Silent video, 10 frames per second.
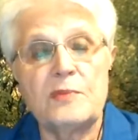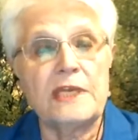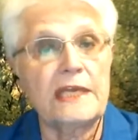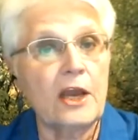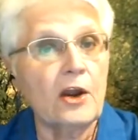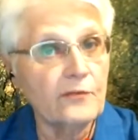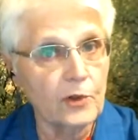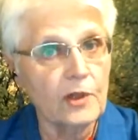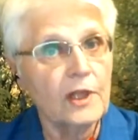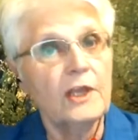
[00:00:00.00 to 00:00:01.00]
be
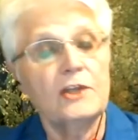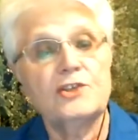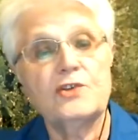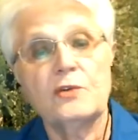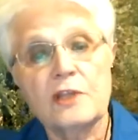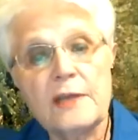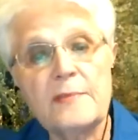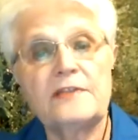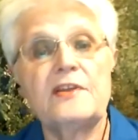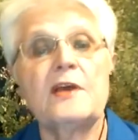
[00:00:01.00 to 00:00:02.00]
careful to
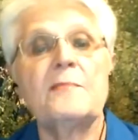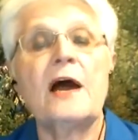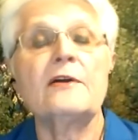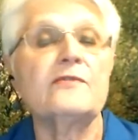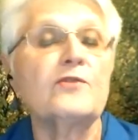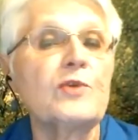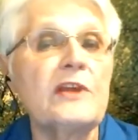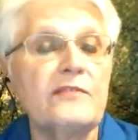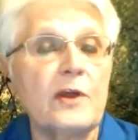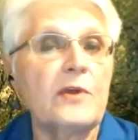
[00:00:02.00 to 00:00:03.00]
limit the amount of
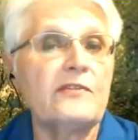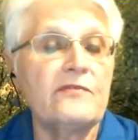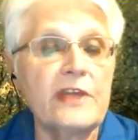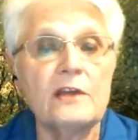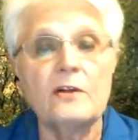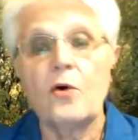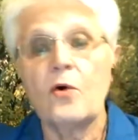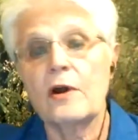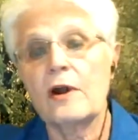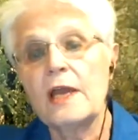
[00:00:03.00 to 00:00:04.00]
grief that we feel,
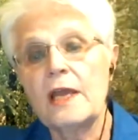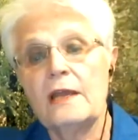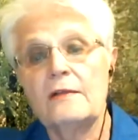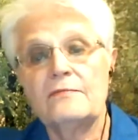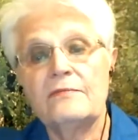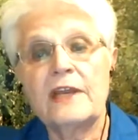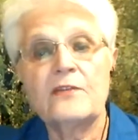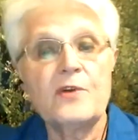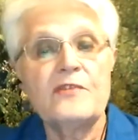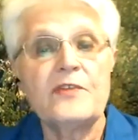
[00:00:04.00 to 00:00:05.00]
or that
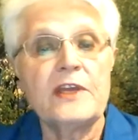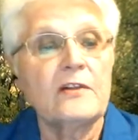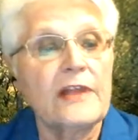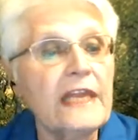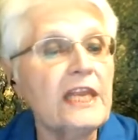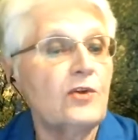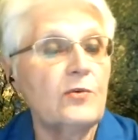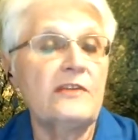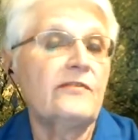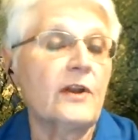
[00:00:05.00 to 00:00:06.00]
if we feel any
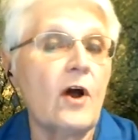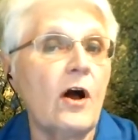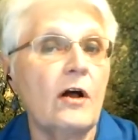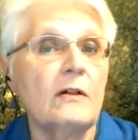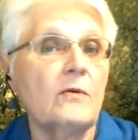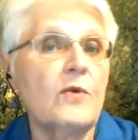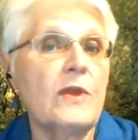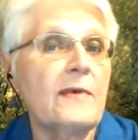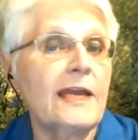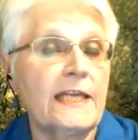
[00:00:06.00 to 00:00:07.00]
grief at all,
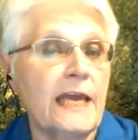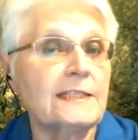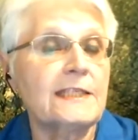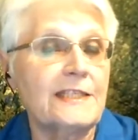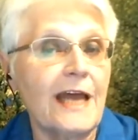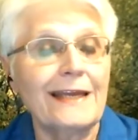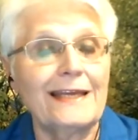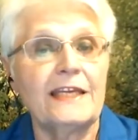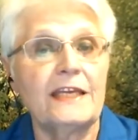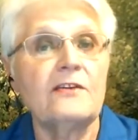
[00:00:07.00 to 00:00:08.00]
we might get stuck
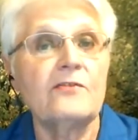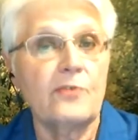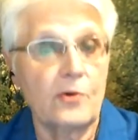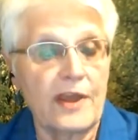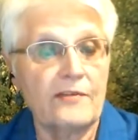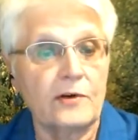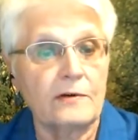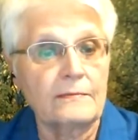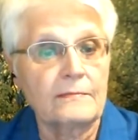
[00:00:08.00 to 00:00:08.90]
in it forever.